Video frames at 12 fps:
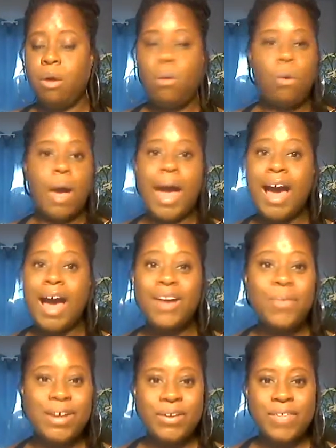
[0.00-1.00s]
how
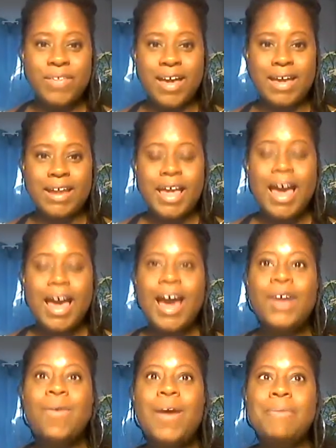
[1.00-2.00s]
do I do that?
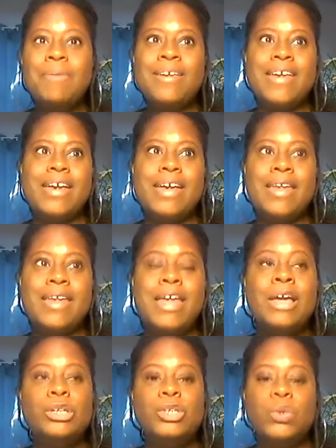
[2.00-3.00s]
How do I begin
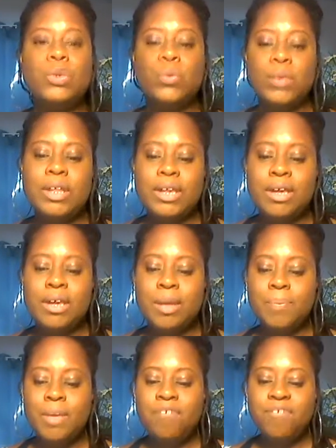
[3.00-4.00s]
to
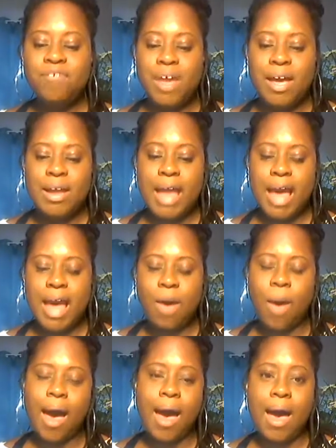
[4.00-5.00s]
really find
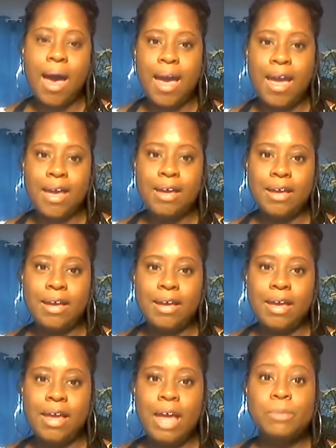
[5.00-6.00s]
how I
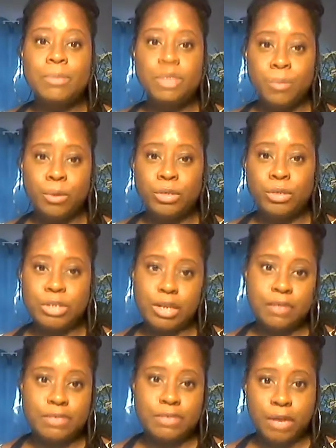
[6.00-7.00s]
am supposed to
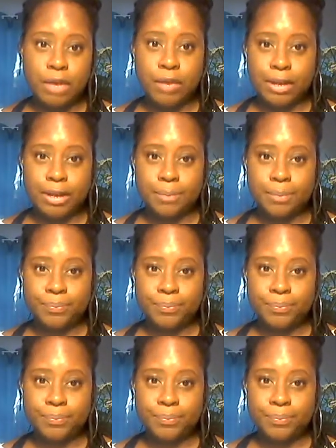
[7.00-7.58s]
live sacredly?